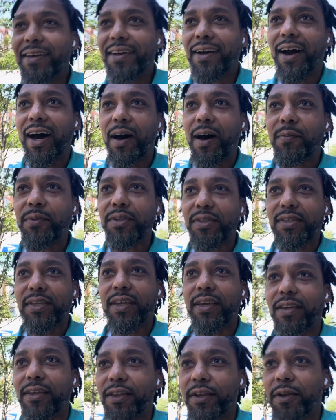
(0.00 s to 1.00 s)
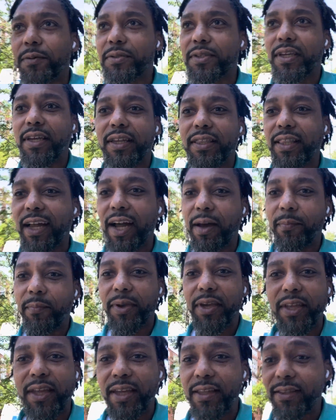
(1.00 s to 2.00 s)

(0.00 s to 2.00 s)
I'm just saying, you know what I'm saying? Like, I mean,